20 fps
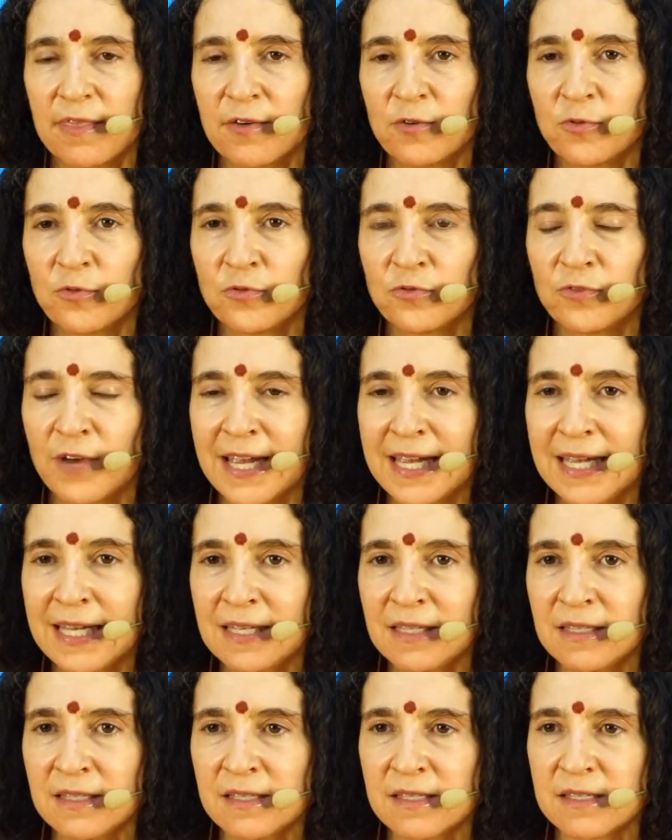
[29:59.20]
the
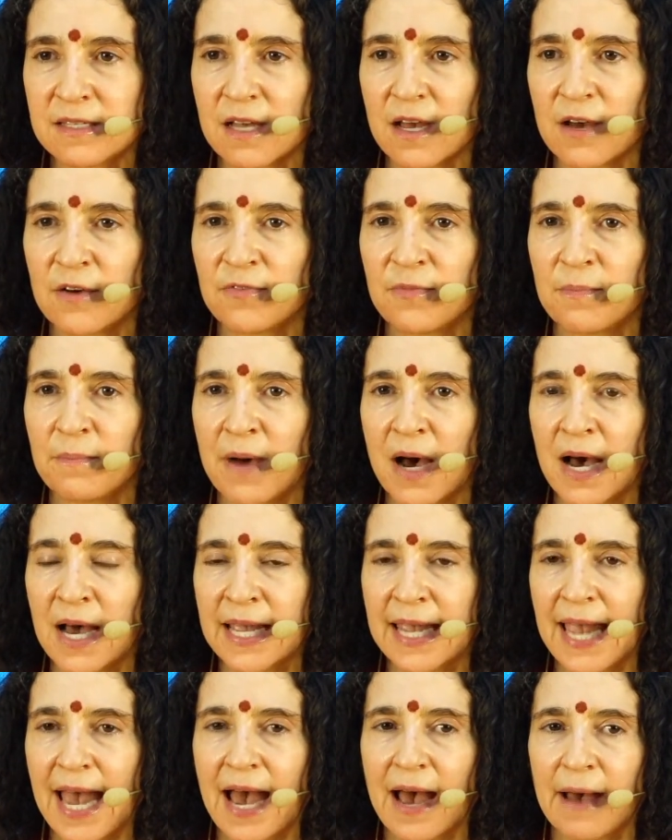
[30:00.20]
reins of my
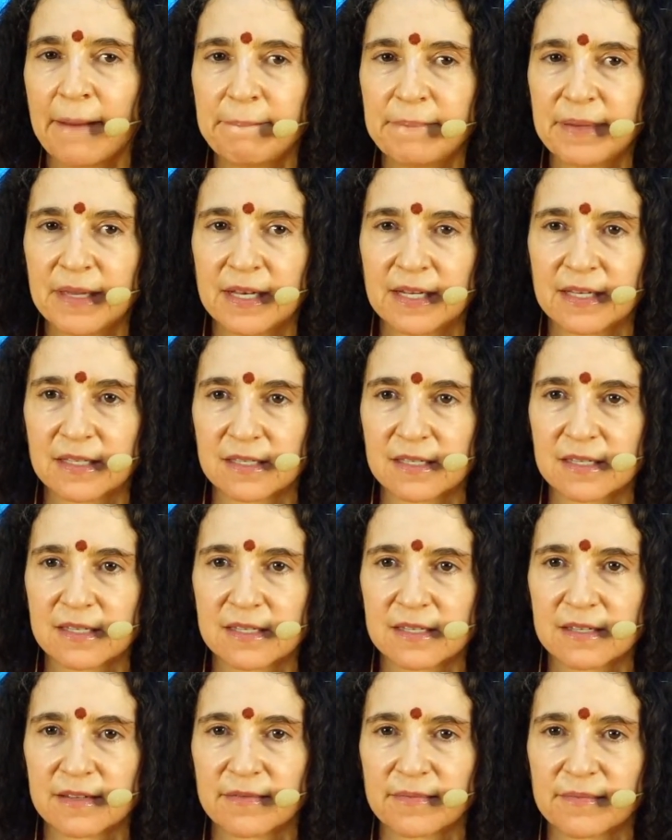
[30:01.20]

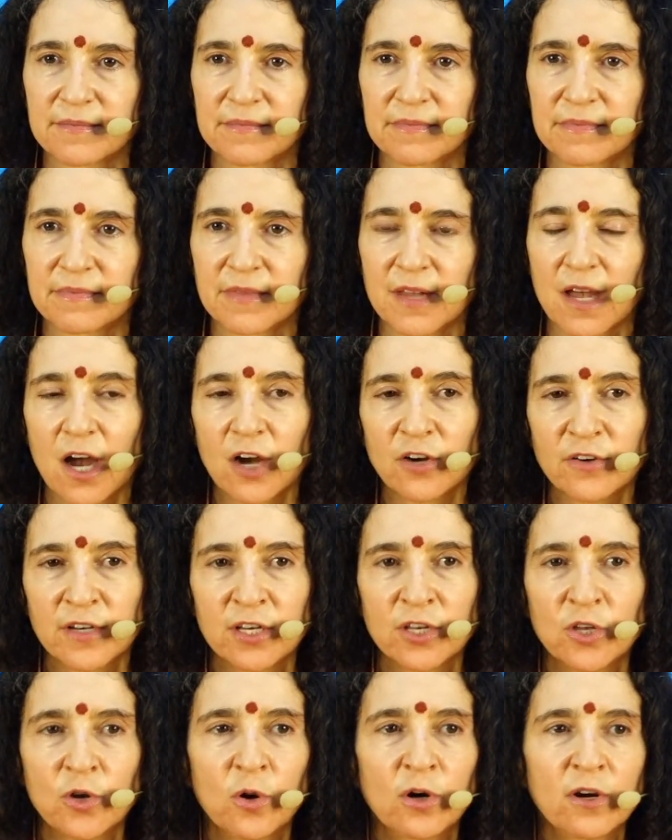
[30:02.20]
happiness are
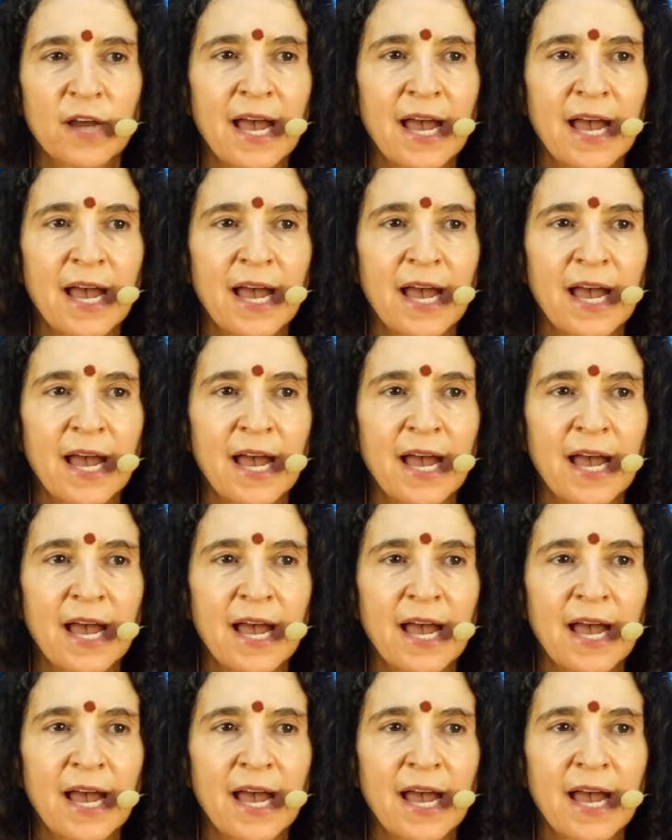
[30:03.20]
in your